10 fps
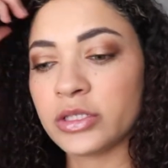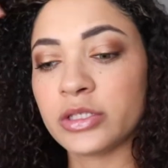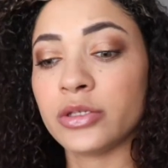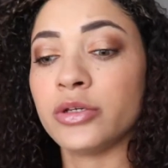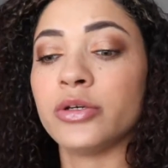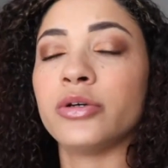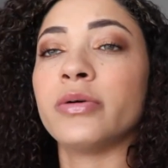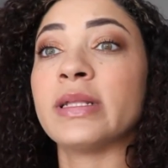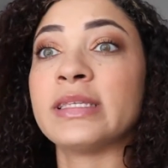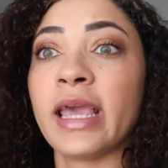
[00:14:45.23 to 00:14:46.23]

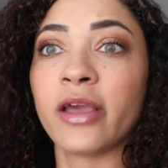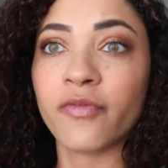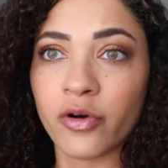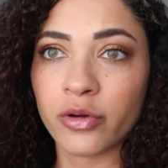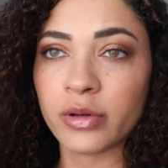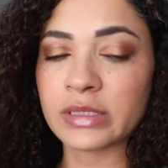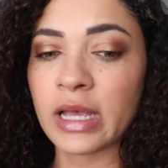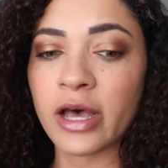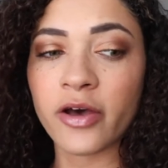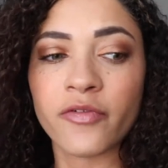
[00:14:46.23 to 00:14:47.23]
to take photos
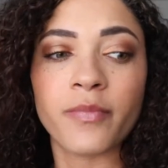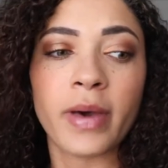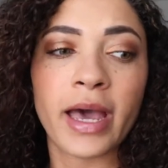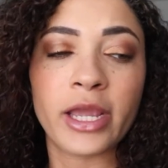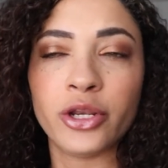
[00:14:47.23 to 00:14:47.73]
of my